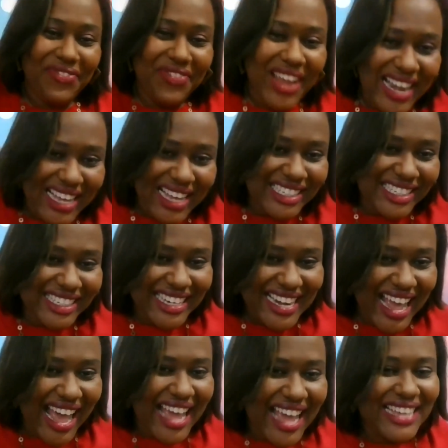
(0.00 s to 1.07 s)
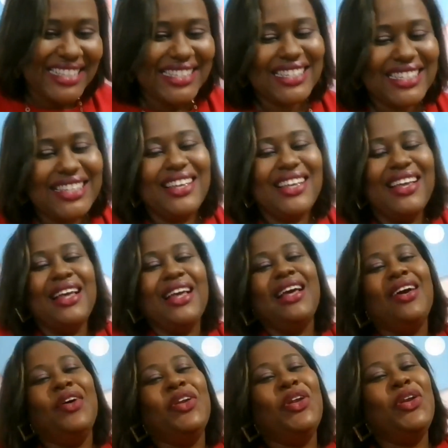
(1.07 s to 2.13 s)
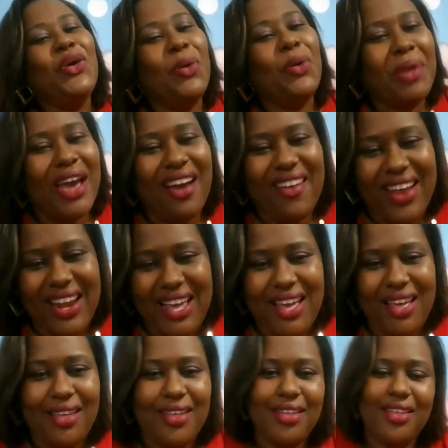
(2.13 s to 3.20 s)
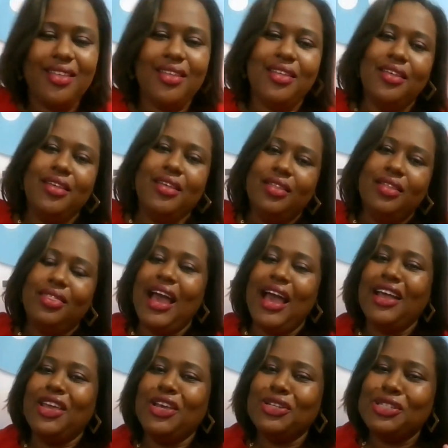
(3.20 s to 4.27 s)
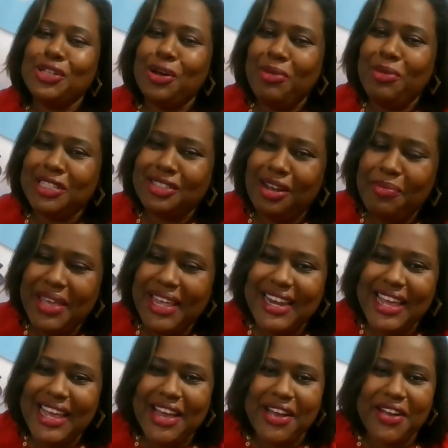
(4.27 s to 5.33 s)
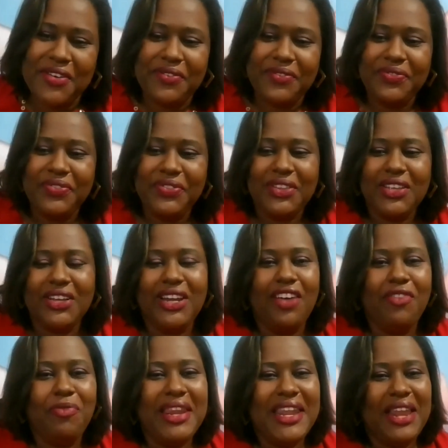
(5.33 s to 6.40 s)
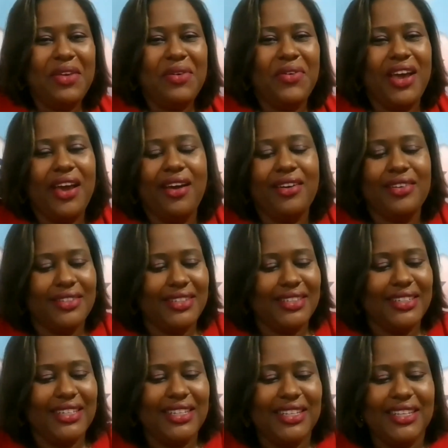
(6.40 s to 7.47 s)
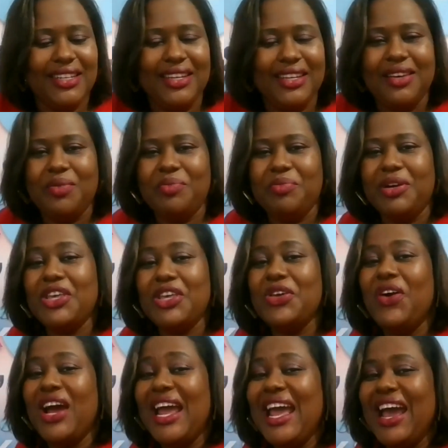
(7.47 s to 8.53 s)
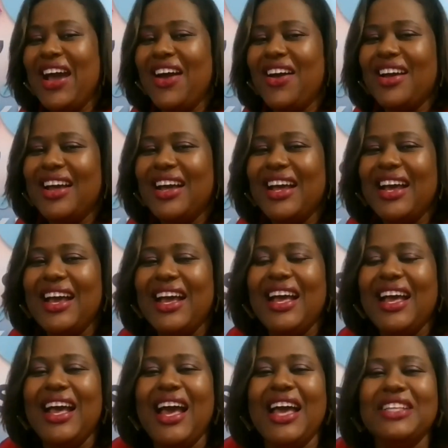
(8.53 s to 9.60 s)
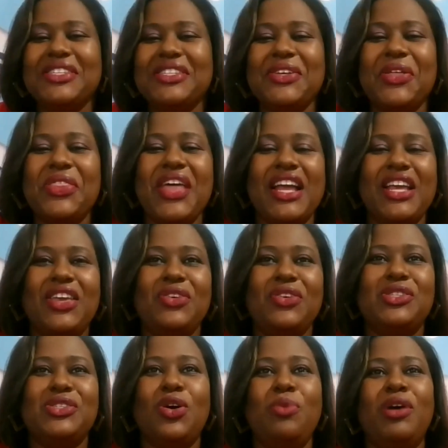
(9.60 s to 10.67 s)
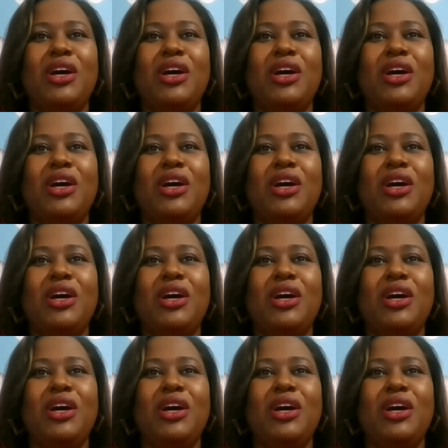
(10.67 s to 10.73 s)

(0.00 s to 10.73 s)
Finished tonight. You don't know me already. Thank you so much for being here. Could have been anywhere, but you are here. And so thank you so